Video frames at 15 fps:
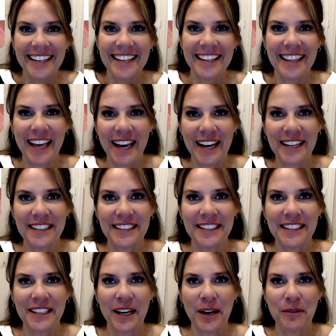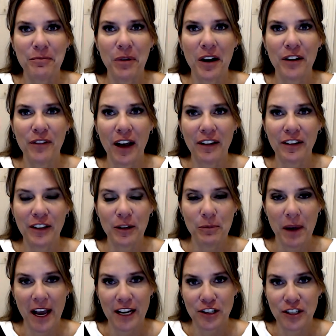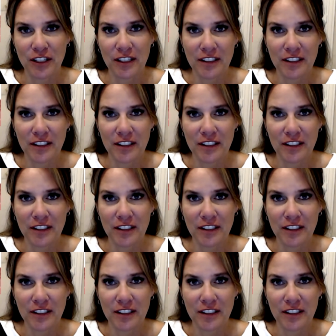that um, part of having compassion